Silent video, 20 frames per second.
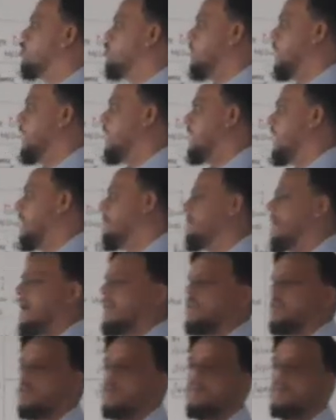Straight line
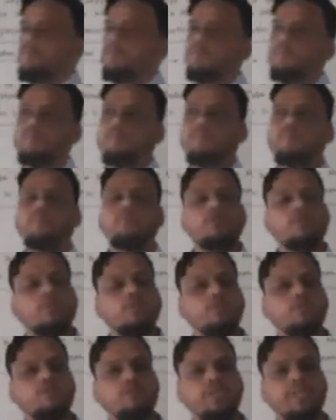method.
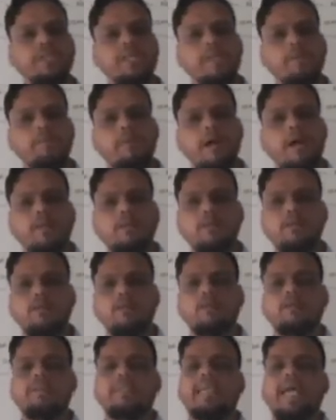Straight line
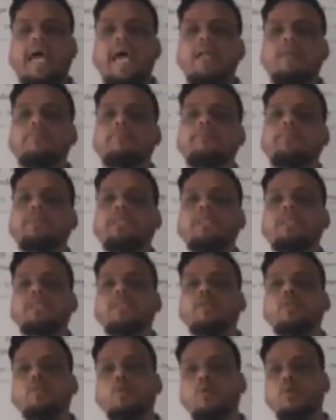method can
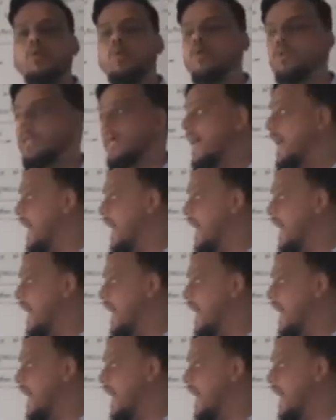be known